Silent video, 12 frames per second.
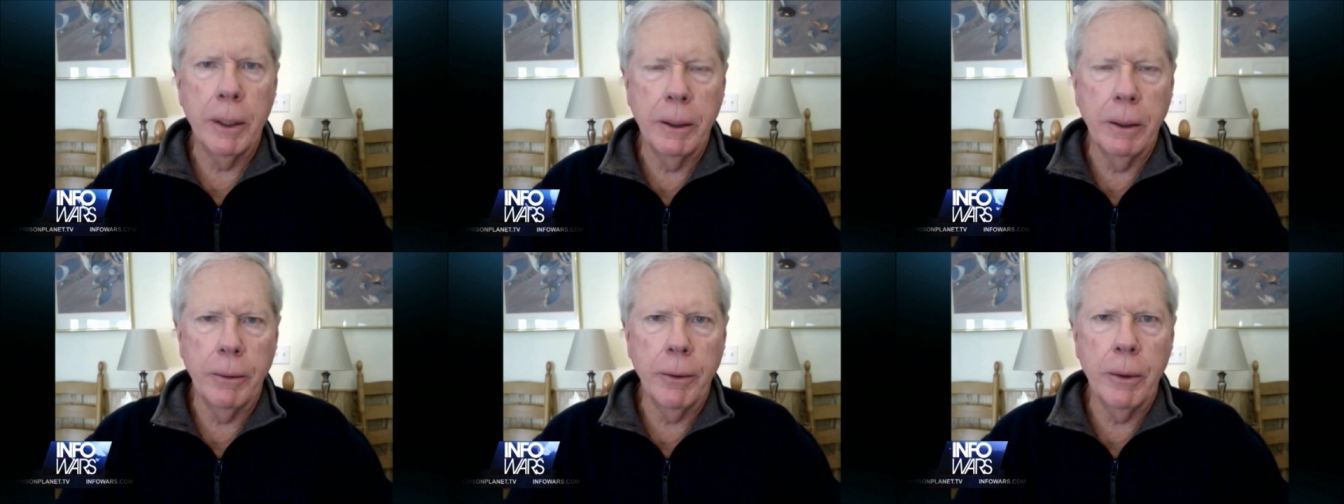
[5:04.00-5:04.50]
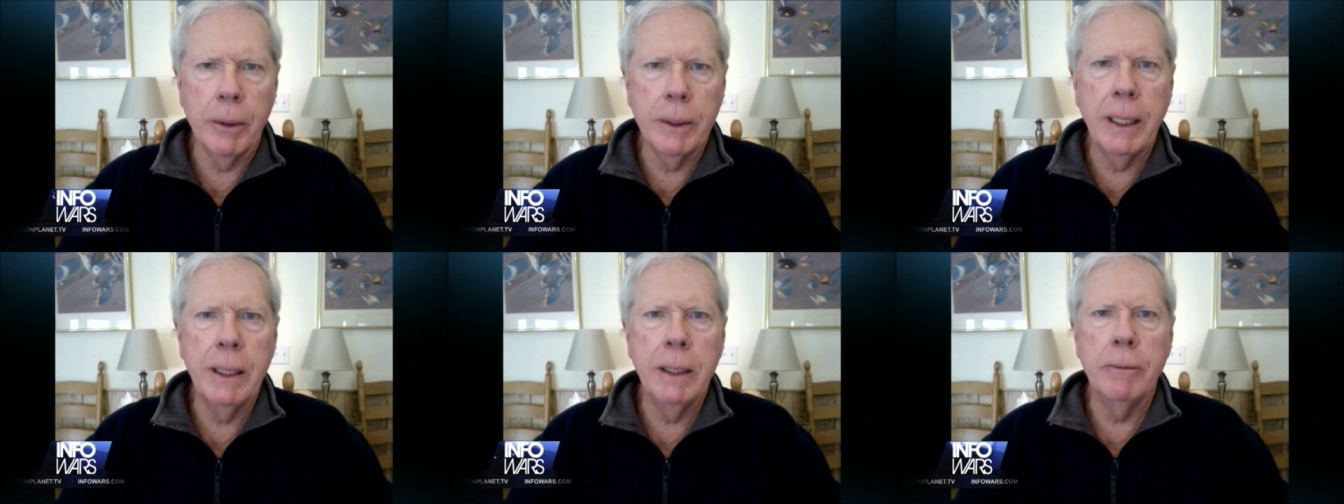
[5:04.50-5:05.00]
the
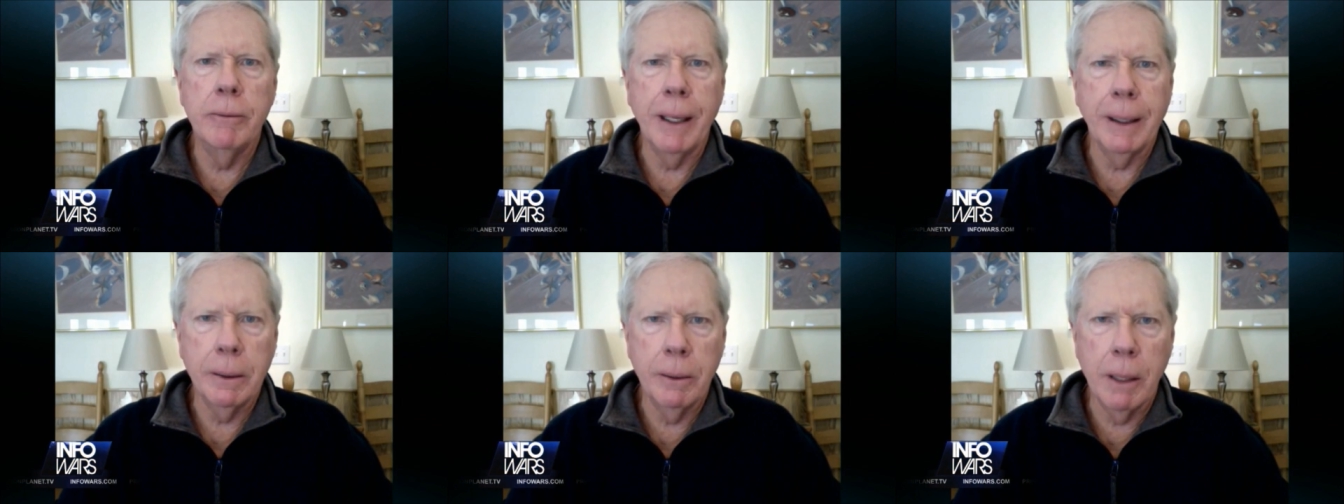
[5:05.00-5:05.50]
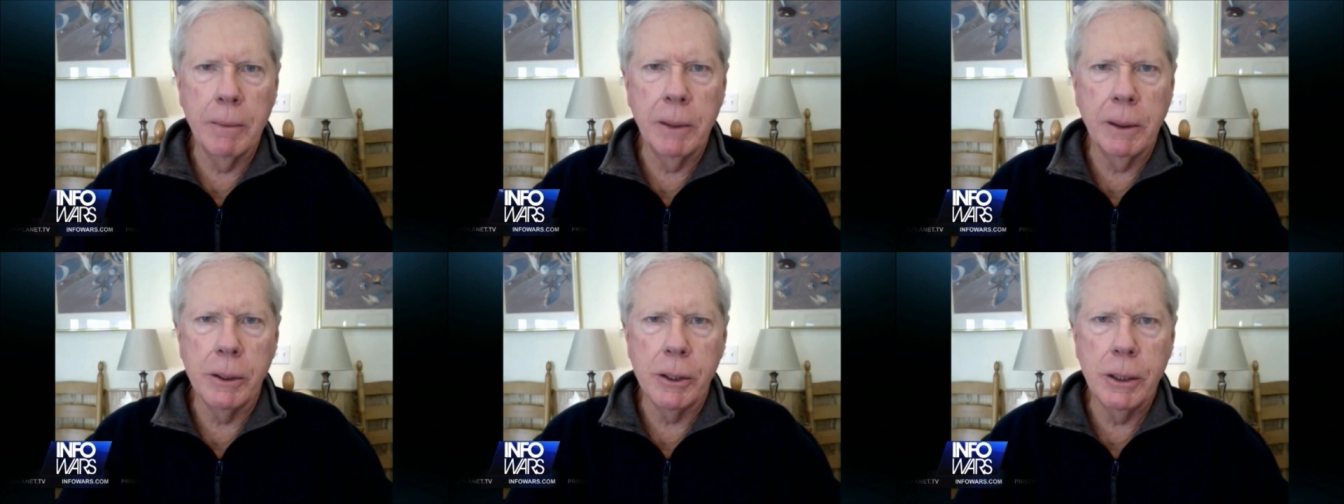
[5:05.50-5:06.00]
authoritative economic
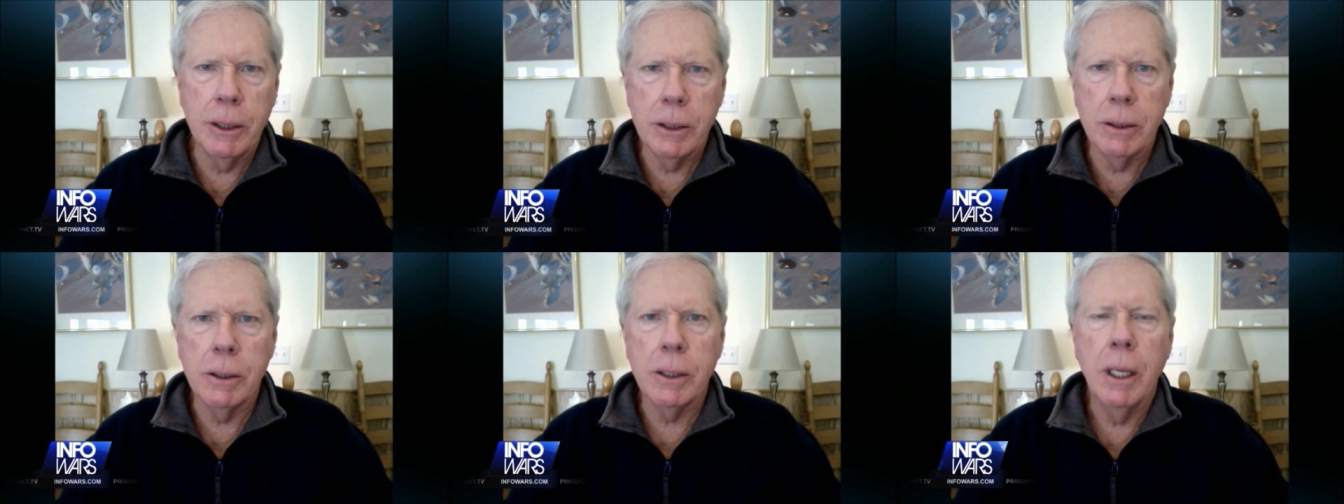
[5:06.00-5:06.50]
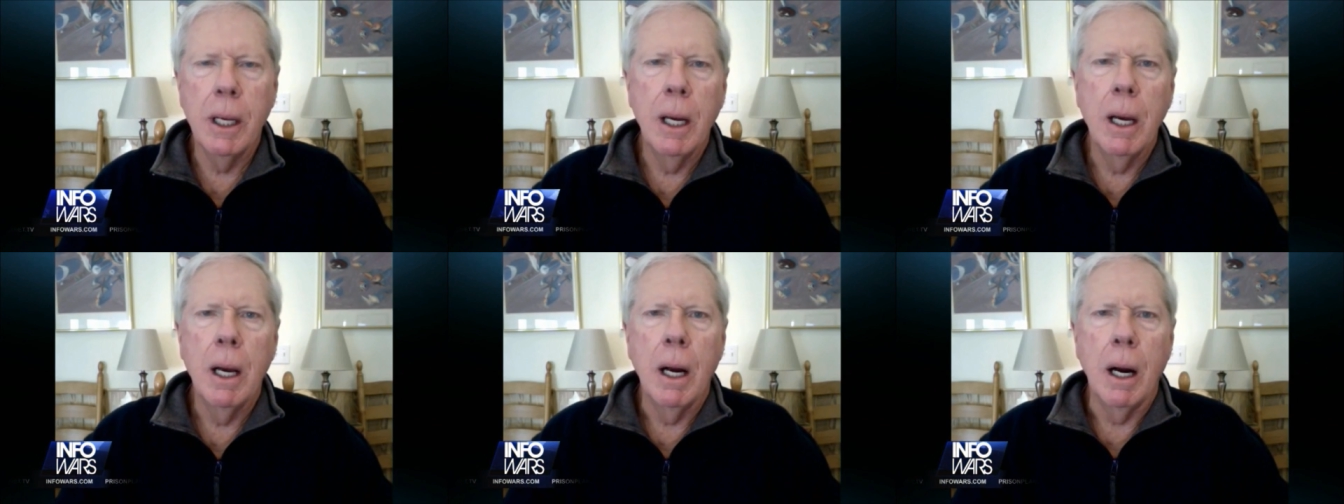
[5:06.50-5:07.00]
decisions
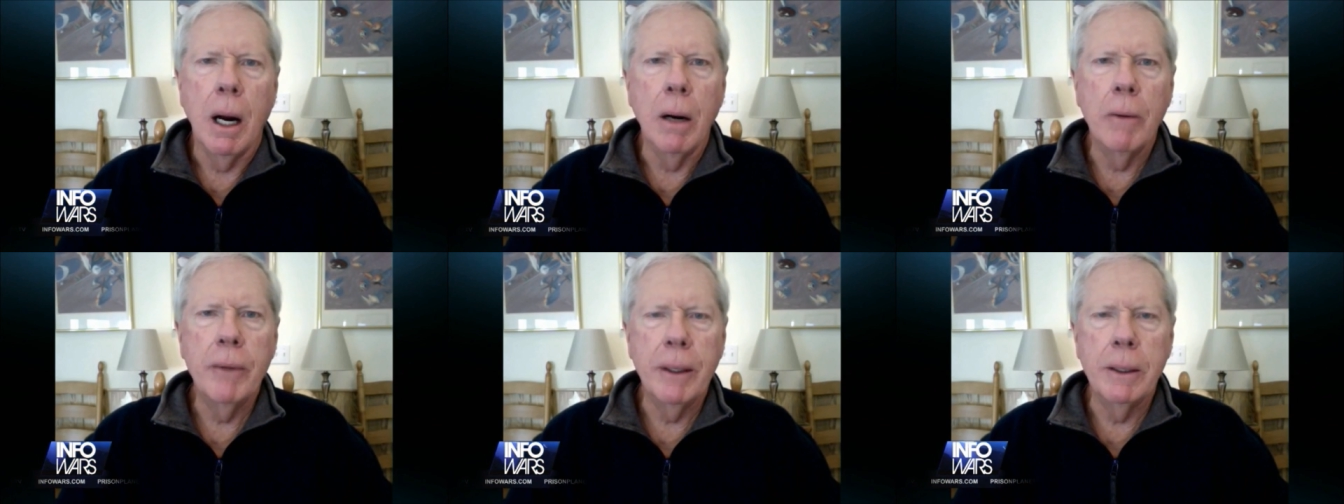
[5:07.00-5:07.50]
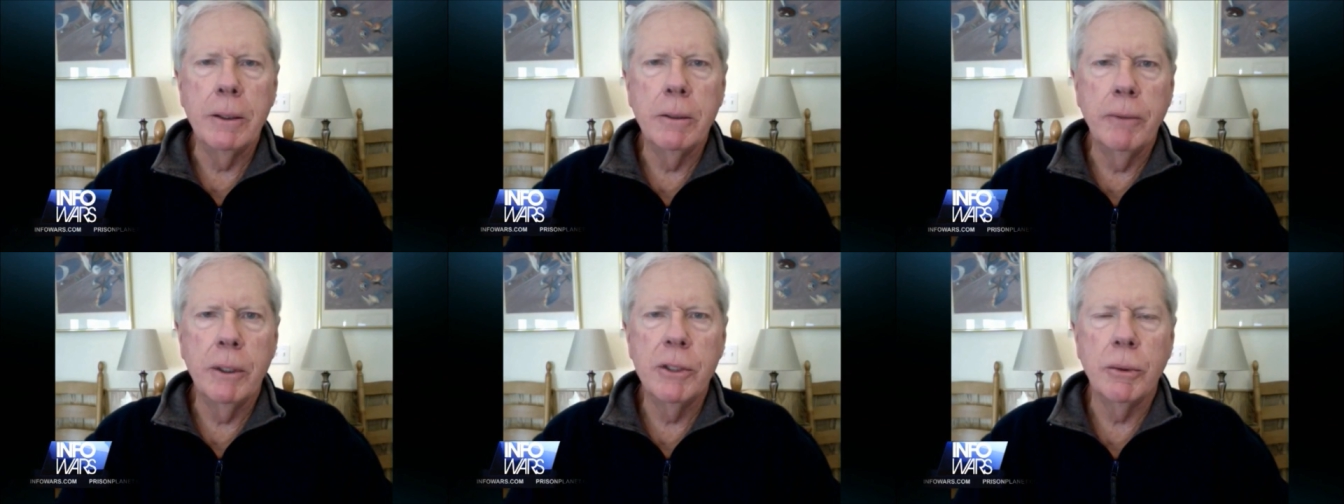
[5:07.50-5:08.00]
of the
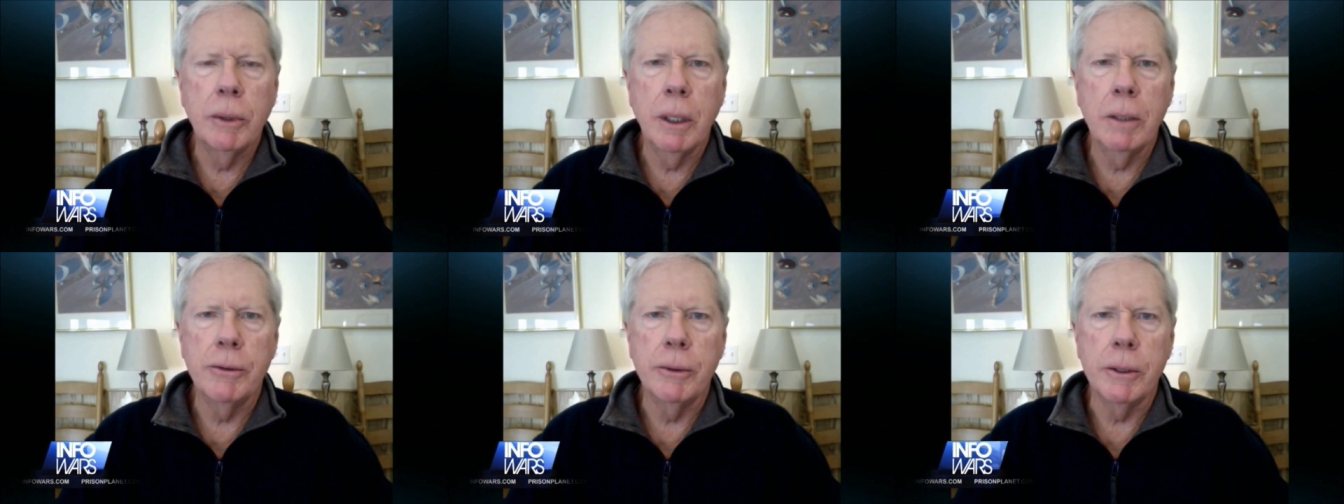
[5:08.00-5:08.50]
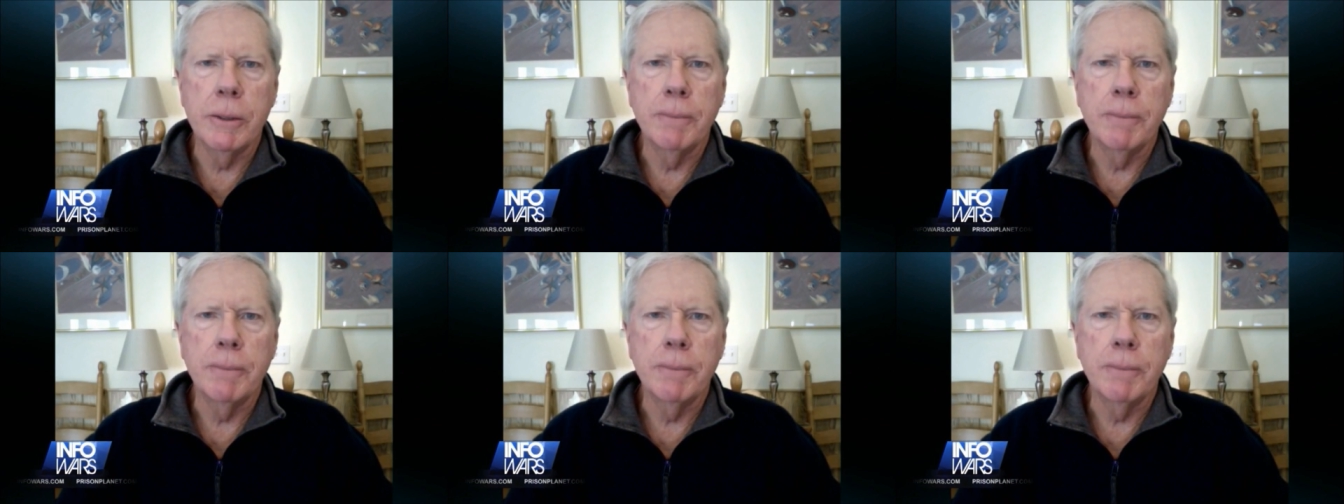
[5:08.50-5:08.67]
individual countries.